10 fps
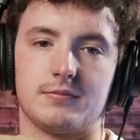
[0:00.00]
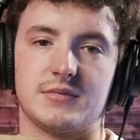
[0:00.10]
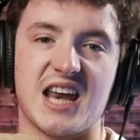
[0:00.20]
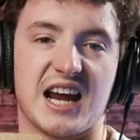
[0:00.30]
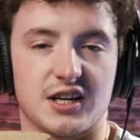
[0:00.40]

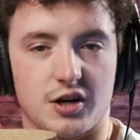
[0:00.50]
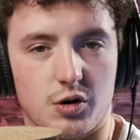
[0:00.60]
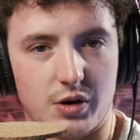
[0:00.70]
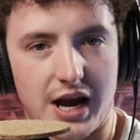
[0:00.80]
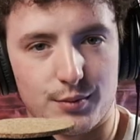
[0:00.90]
technical
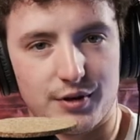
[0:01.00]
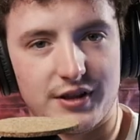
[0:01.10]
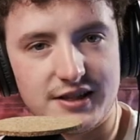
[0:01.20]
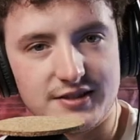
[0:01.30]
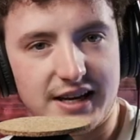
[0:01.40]
camera
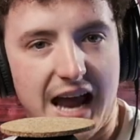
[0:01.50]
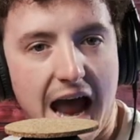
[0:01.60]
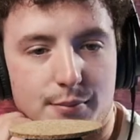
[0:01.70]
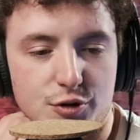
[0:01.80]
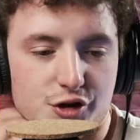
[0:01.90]
things like
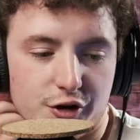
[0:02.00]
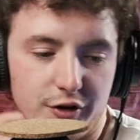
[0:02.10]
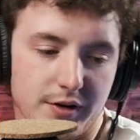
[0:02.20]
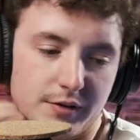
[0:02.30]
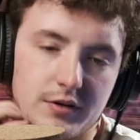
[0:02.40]
aperture
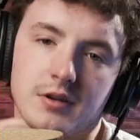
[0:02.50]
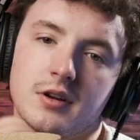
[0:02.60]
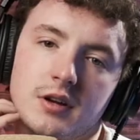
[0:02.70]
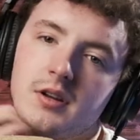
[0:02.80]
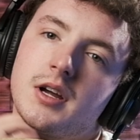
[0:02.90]
and
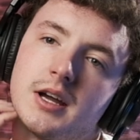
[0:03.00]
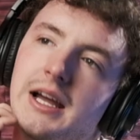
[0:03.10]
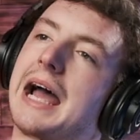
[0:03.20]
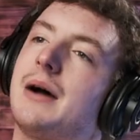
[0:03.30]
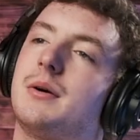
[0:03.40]

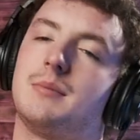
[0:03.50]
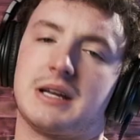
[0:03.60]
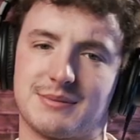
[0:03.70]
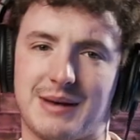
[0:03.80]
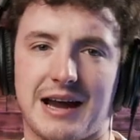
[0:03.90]
how it
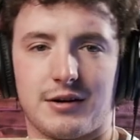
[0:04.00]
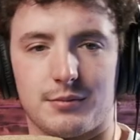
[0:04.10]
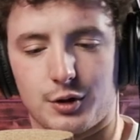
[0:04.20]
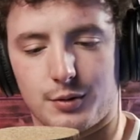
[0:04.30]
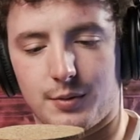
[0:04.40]
makes background
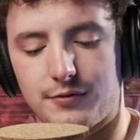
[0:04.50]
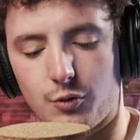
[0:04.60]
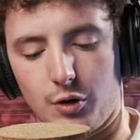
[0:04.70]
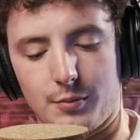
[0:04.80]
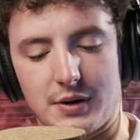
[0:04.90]
blur
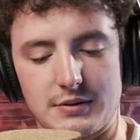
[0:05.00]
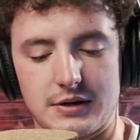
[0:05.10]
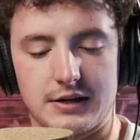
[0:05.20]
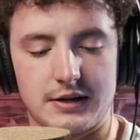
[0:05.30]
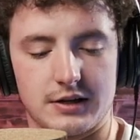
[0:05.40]
before, but
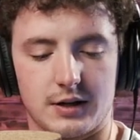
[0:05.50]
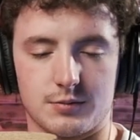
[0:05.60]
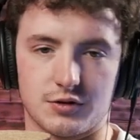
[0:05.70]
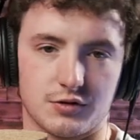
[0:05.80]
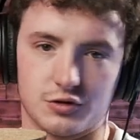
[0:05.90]
I'm
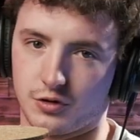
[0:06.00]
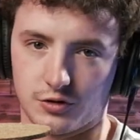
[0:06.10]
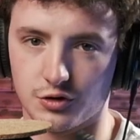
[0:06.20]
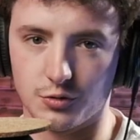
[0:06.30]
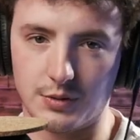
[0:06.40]
sure there's
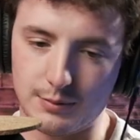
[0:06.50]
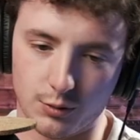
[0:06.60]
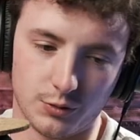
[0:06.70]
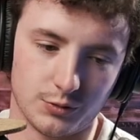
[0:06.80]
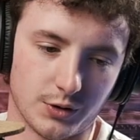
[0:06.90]
new people
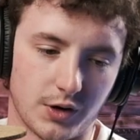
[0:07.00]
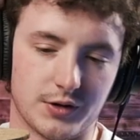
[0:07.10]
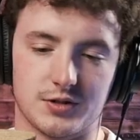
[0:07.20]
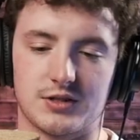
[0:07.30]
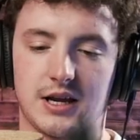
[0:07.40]
who don't
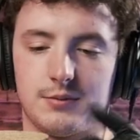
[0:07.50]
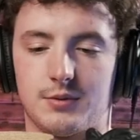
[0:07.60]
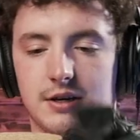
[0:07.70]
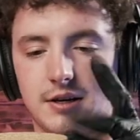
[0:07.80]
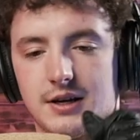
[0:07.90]
understand. But
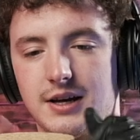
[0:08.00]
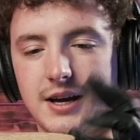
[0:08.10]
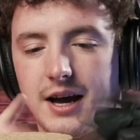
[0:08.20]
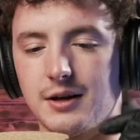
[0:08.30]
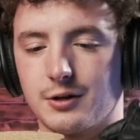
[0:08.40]

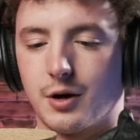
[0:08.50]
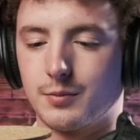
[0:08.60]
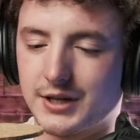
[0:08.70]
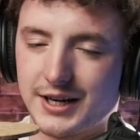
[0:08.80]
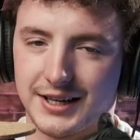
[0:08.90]
I don't know, I'm
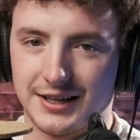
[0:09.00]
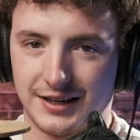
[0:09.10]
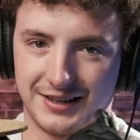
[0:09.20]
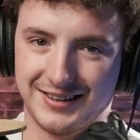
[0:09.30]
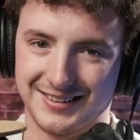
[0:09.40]
kind of getting